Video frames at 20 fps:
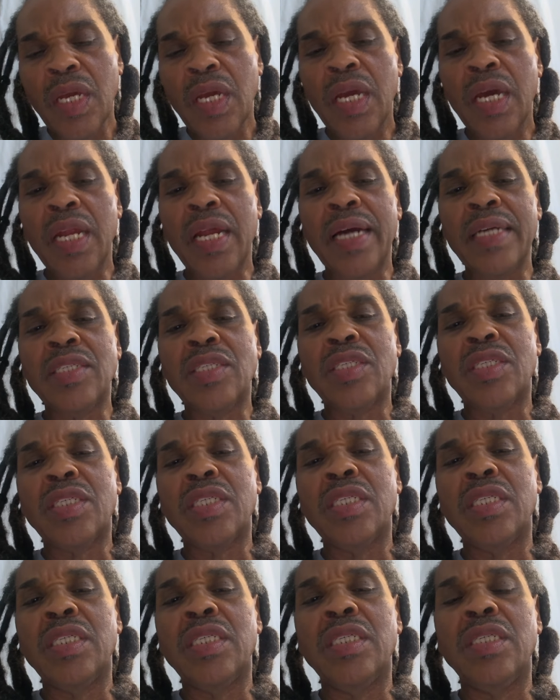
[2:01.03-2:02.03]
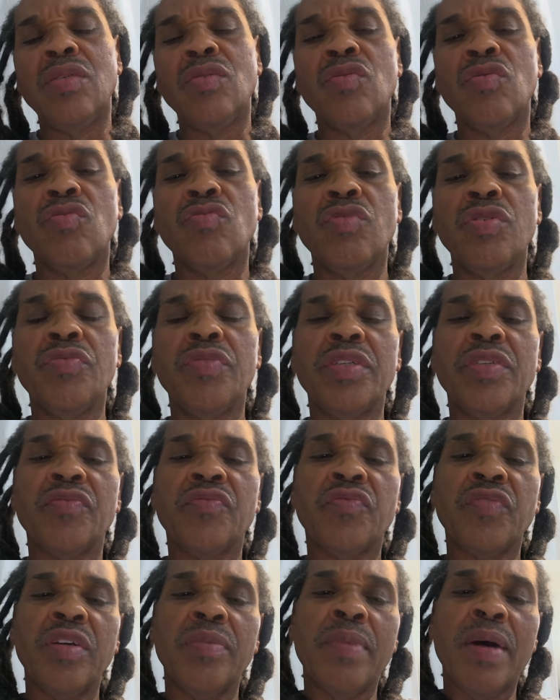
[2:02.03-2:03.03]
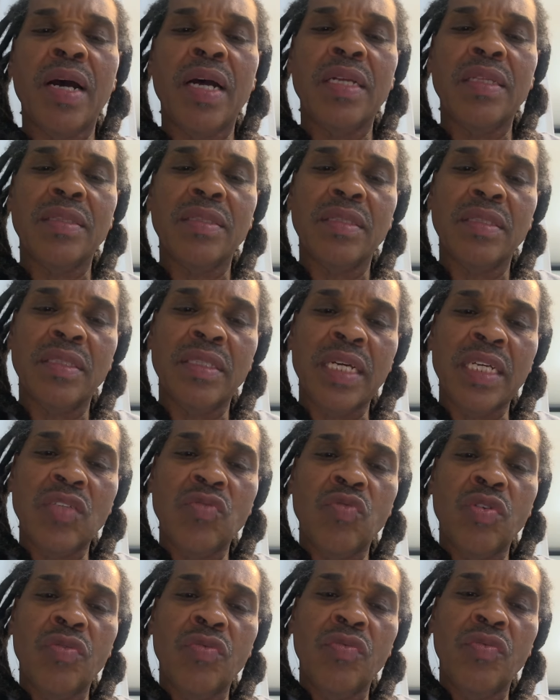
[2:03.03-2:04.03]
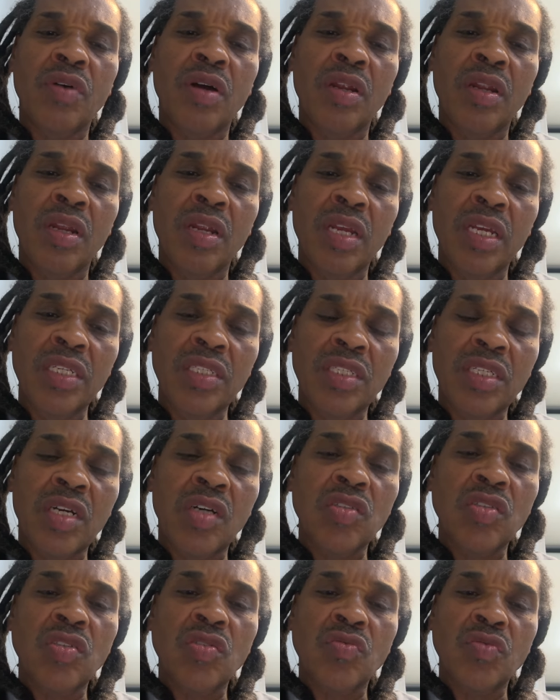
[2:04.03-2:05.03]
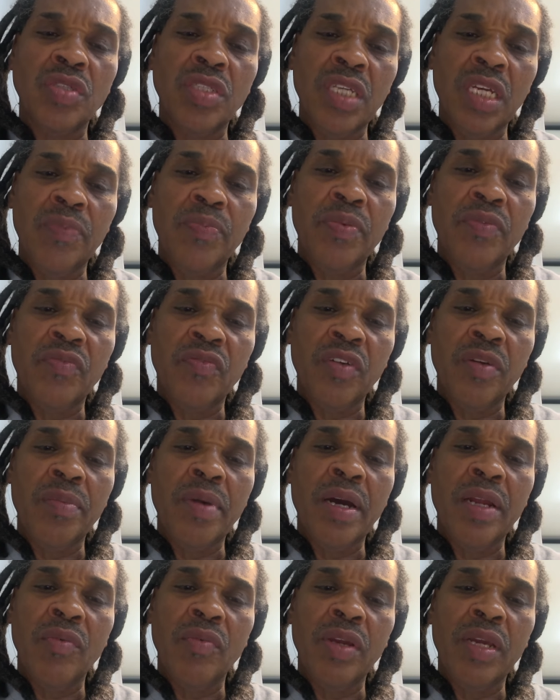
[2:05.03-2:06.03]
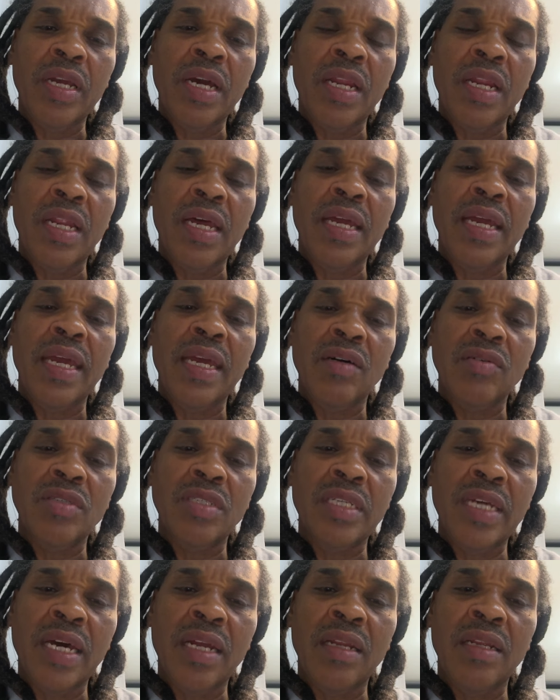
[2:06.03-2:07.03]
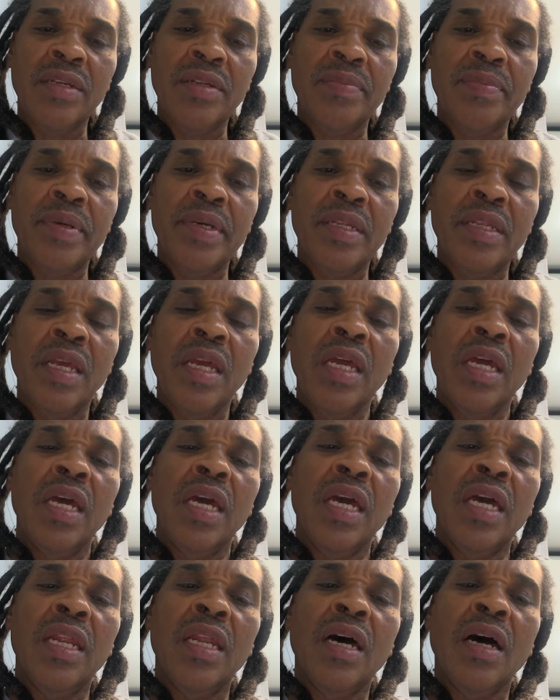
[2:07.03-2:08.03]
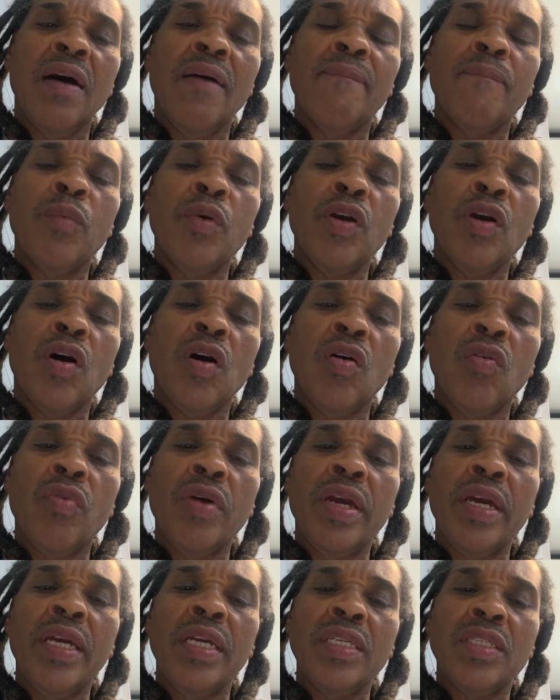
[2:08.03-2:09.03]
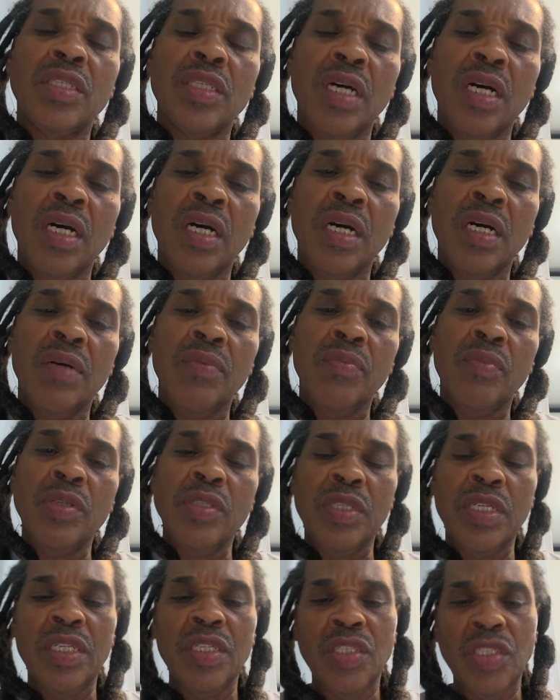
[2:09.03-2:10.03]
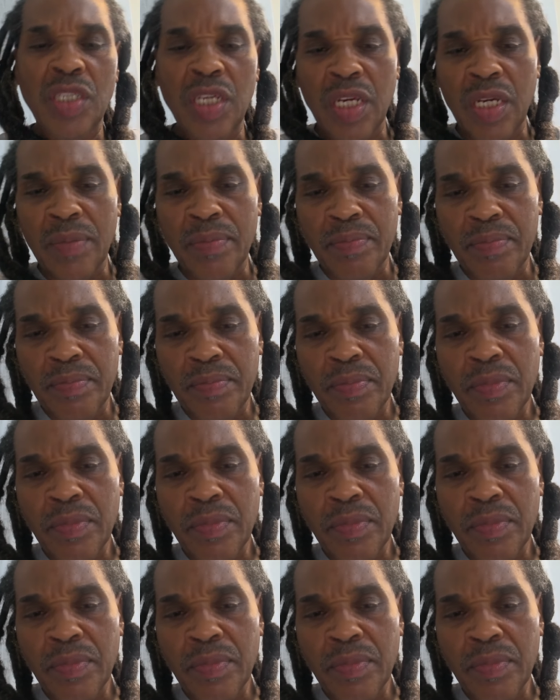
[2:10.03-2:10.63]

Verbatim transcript: And I used to see, we went to Fremont. That's when the East Coasters was deep in Fremont, and we kind of like held it down a little bit. And um, we always uh, was in the gym.